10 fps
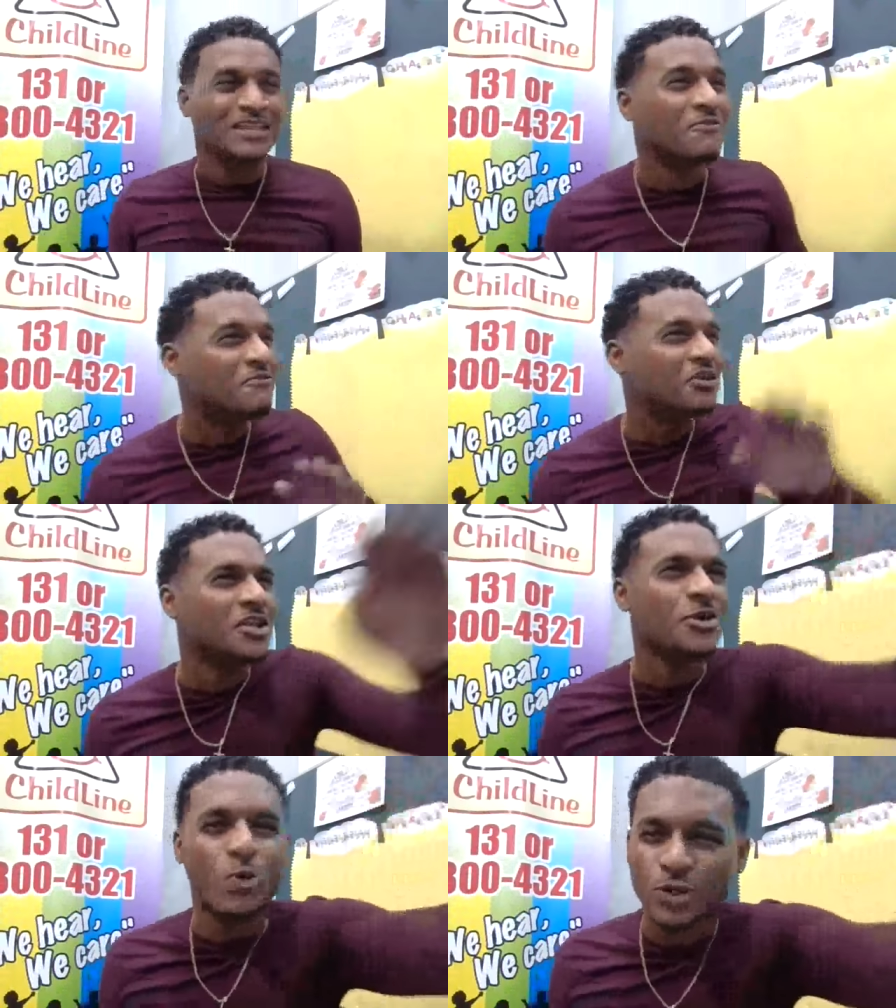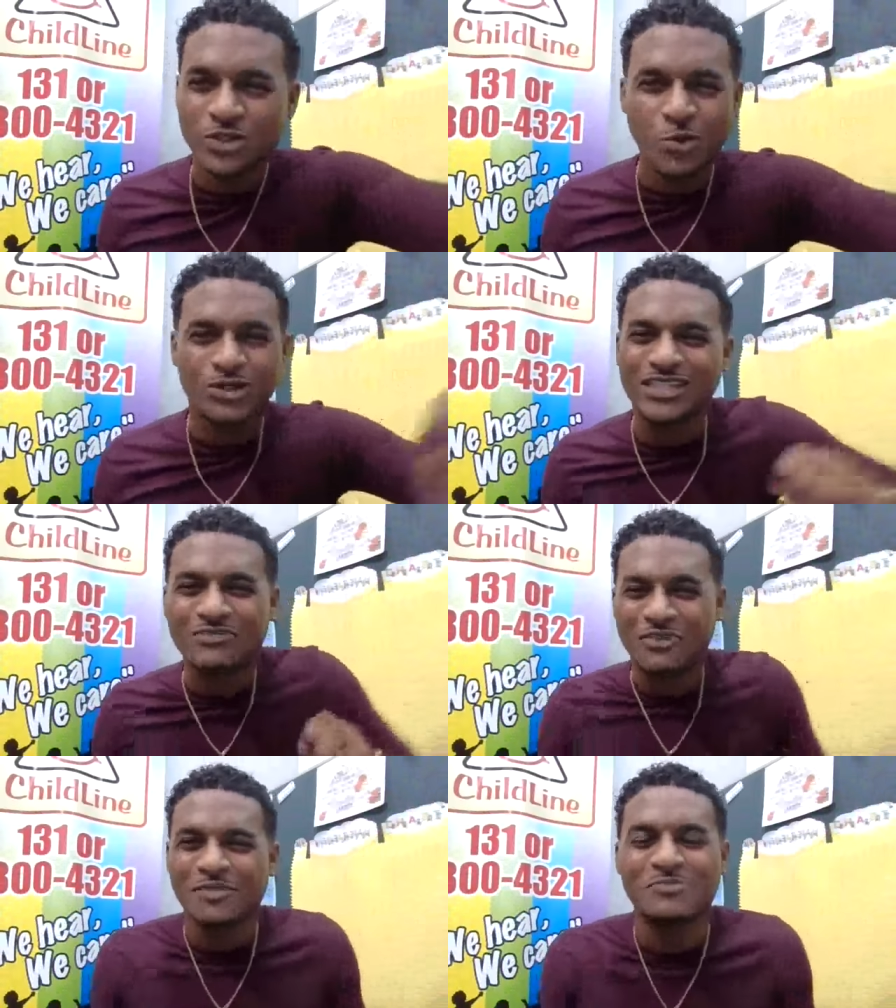the further you're going to go into
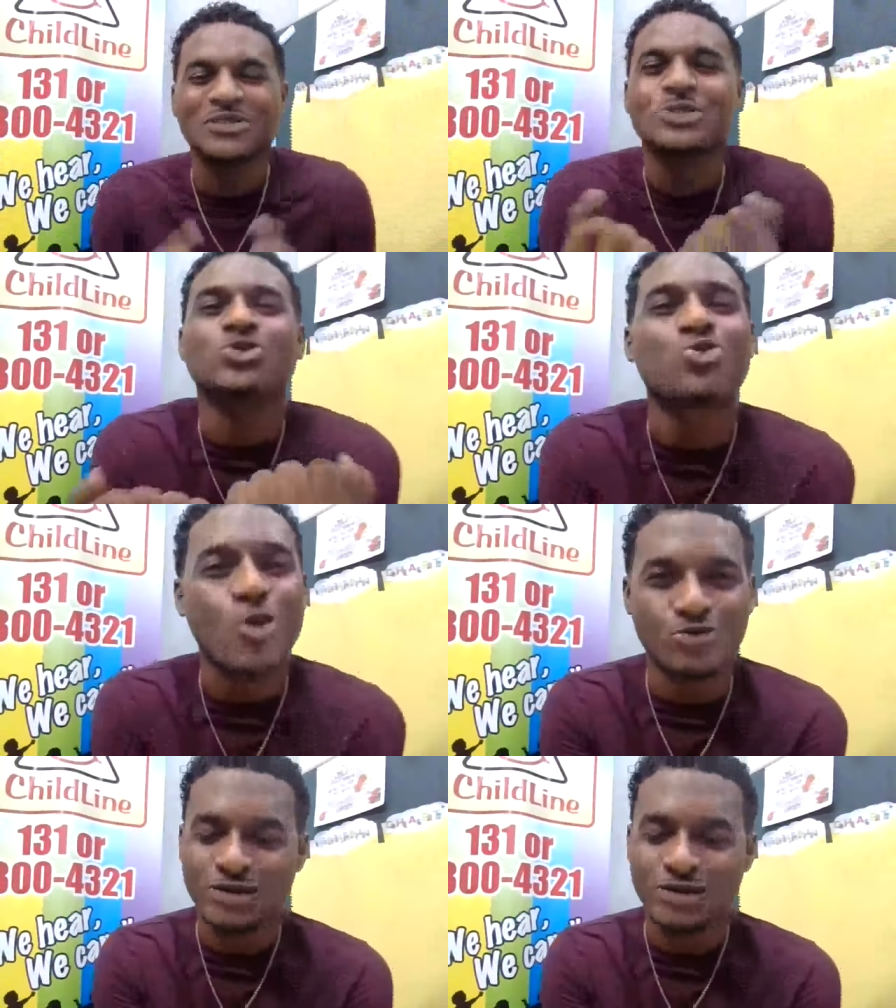developing strong